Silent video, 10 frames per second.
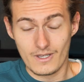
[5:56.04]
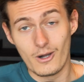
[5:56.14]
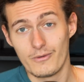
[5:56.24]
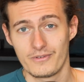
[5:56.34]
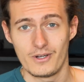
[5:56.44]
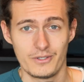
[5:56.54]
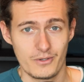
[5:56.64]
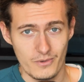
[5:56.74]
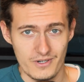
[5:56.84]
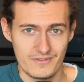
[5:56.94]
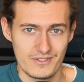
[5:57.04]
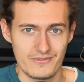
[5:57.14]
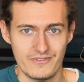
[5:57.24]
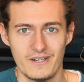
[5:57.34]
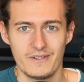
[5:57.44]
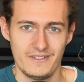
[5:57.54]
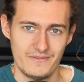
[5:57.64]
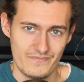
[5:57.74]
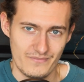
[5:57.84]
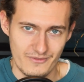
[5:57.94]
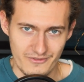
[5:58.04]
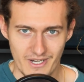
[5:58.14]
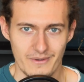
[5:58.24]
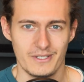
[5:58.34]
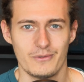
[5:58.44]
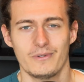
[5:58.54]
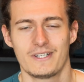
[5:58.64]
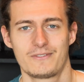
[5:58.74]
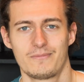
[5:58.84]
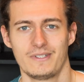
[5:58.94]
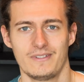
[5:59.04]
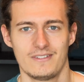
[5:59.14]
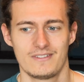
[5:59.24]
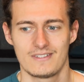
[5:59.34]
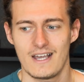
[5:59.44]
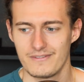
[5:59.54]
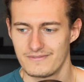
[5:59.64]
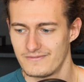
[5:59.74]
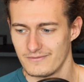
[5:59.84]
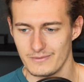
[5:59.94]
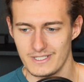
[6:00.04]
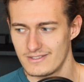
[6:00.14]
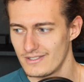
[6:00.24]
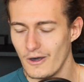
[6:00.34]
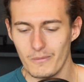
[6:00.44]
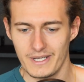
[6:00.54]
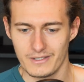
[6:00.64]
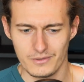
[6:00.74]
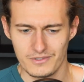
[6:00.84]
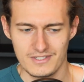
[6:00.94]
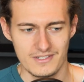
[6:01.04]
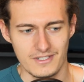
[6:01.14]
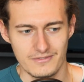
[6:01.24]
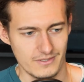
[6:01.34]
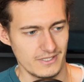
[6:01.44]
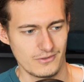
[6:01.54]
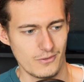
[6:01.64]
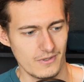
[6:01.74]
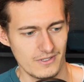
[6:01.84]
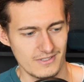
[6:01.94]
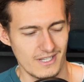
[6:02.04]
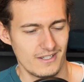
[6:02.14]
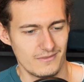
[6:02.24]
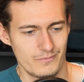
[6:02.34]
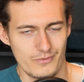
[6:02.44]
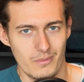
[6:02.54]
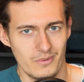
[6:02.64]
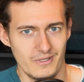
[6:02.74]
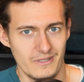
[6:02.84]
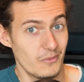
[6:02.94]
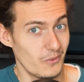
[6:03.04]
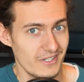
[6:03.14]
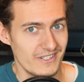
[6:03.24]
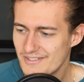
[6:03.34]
Overall, the course was a very, very cool experience. I've reached all my goals I set for this course, and probably more.